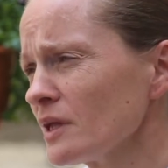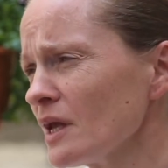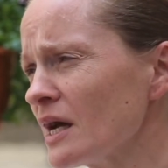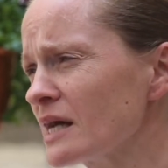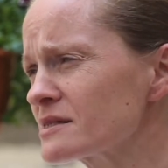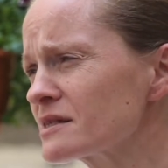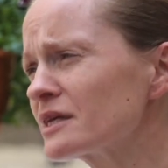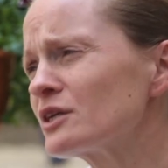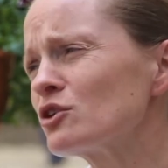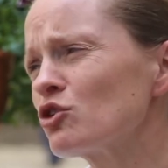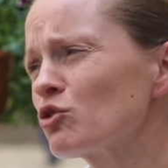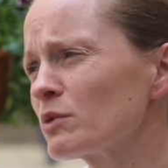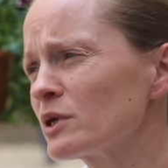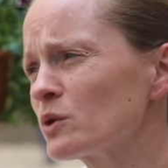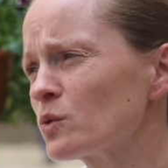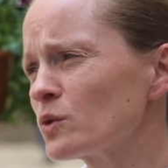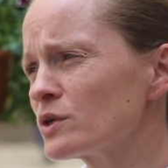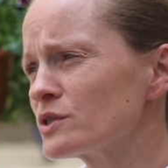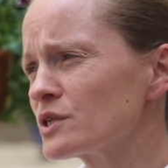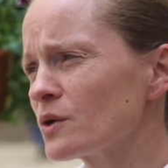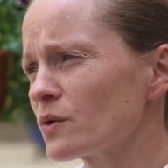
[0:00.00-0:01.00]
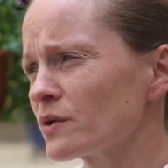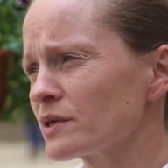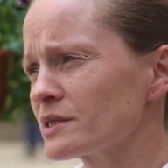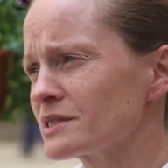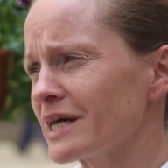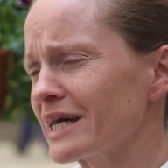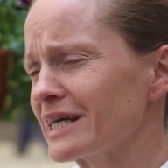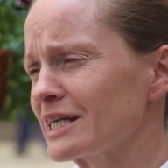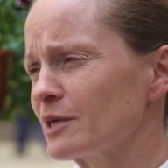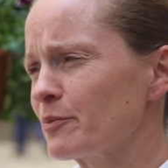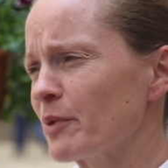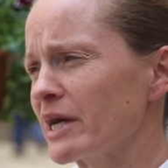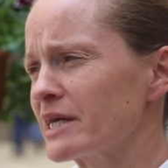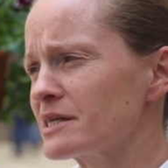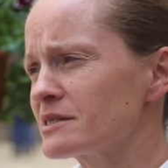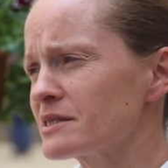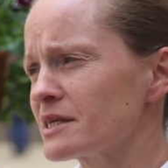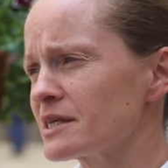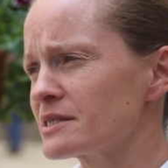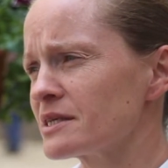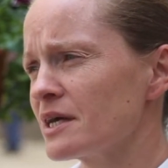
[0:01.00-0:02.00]
as they normally would do on a daily
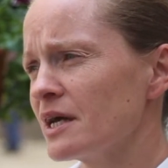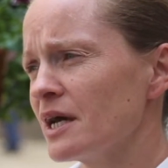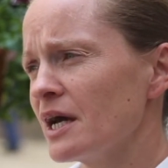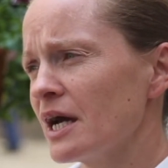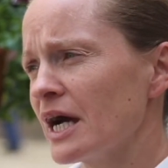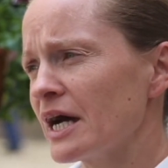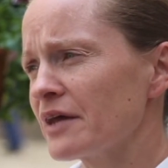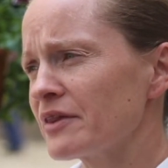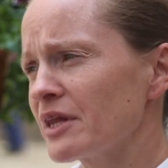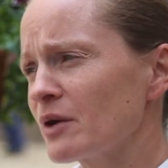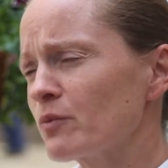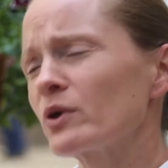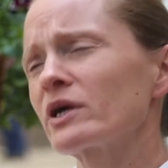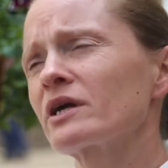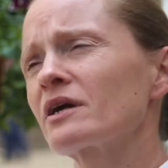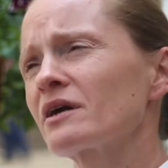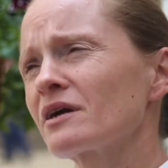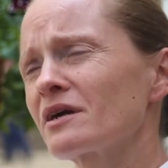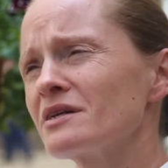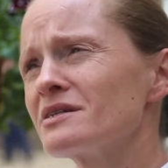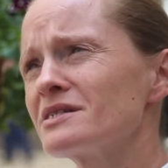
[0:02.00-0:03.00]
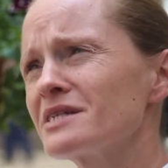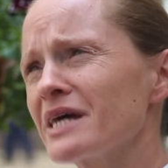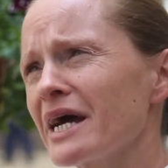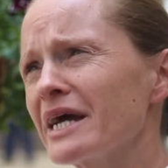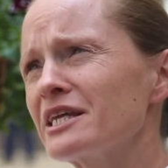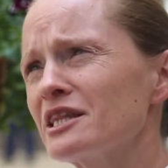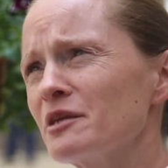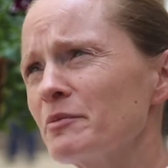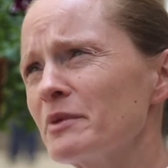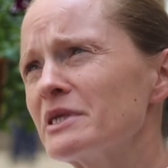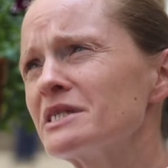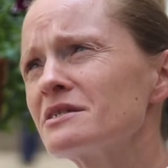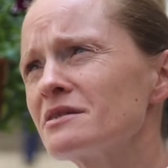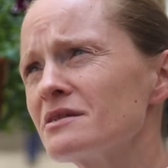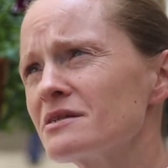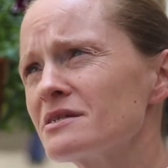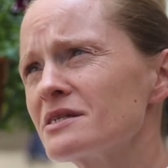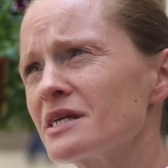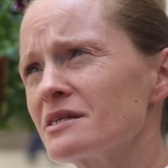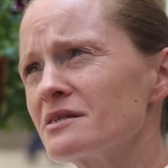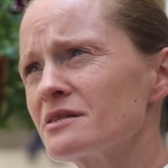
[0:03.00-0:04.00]
basis, and then we can contain them into
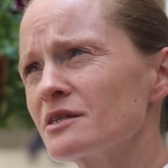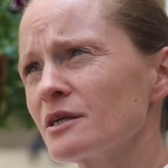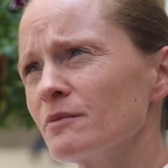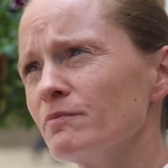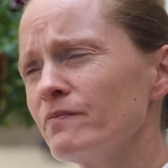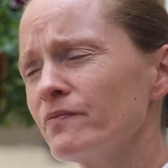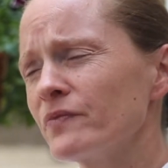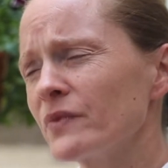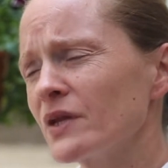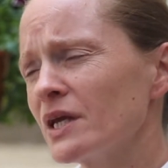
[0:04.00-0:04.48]
the system.